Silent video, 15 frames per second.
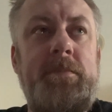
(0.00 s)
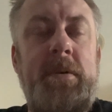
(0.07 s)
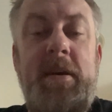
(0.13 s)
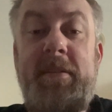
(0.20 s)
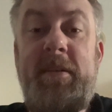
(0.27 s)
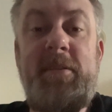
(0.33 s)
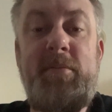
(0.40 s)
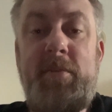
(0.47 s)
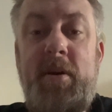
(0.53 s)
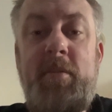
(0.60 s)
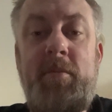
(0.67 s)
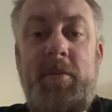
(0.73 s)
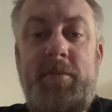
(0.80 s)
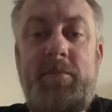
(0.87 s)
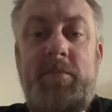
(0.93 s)
And that's what I
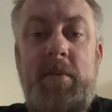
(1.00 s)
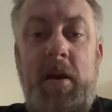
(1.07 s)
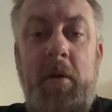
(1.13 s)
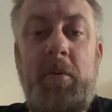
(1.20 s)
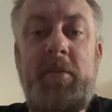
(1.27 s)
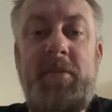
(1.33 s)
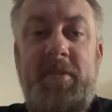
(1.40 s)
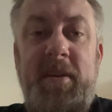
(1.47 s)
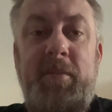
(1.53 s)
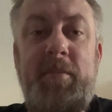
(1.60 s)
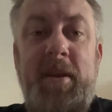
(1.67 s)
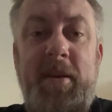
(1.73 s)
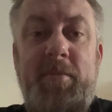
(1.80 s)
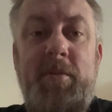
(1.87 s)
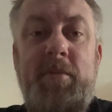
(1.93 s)
want. I want to see
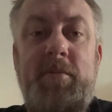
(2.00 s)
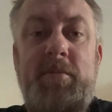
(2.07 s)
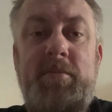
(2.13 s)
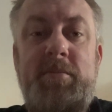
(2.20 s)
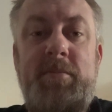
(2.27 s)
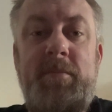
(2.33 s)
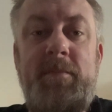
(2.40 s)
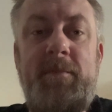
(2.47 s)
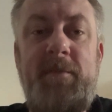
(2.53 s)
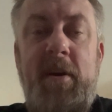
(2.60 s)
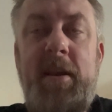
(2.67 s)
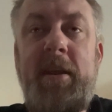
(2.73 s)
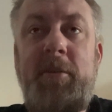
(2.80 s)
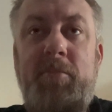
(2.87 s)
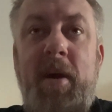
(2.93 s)
people
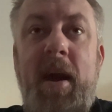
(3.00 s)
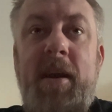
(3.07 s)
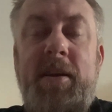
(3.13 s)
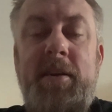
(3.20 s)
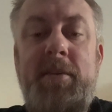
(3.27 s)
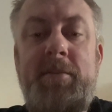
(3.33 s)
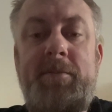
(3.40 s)
fighting back.